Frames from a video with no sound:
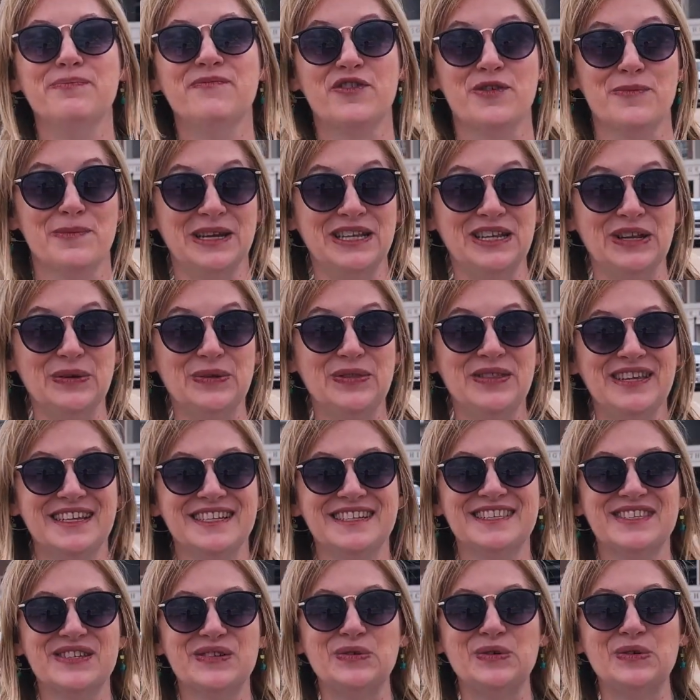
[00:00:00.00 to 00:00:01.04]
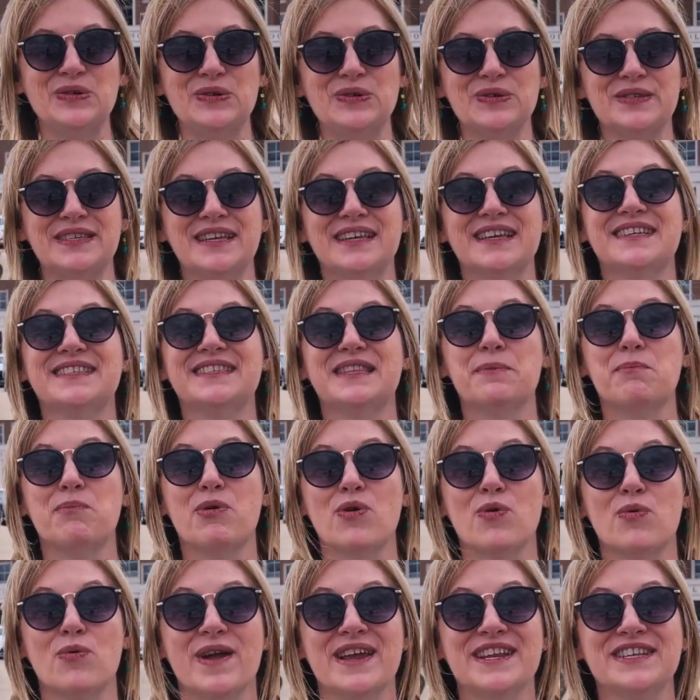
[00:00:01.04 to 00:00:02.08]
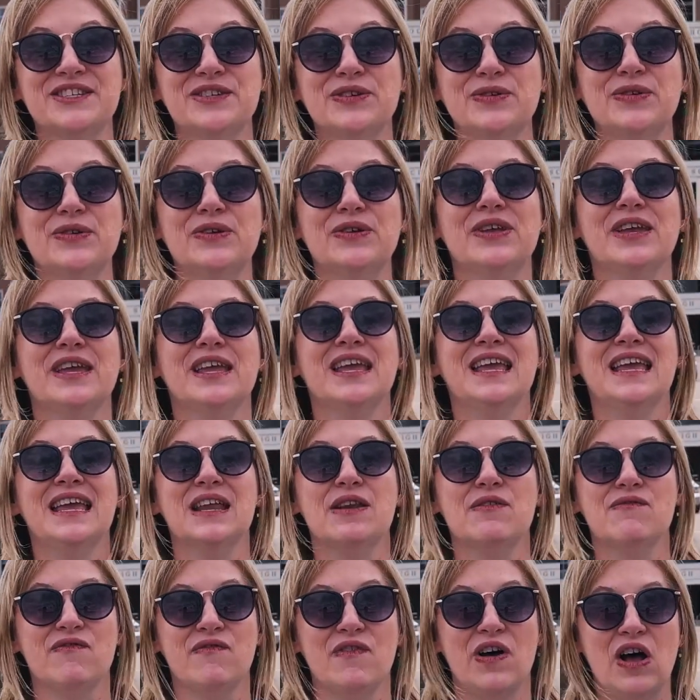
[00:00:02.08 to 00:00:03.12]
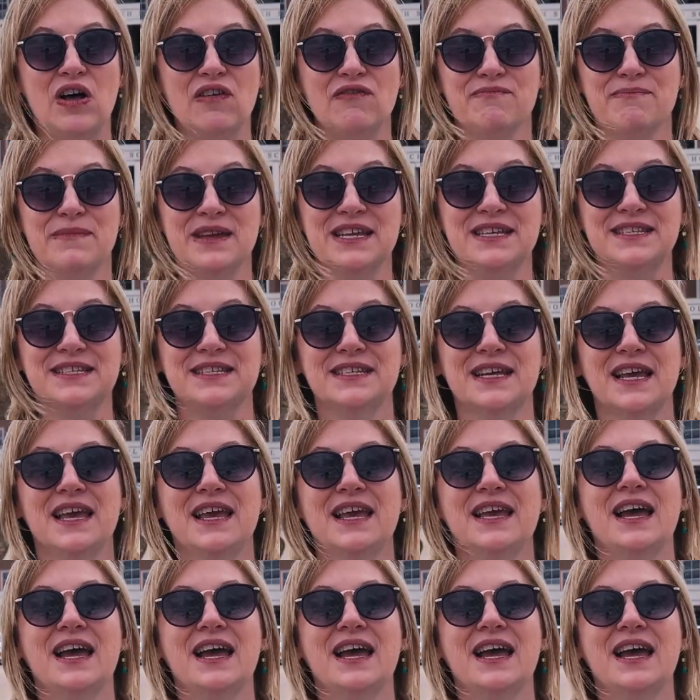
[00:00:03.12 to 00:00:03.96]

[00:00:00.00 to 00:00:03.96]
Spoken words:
for Midlothian schools is the parental involvement.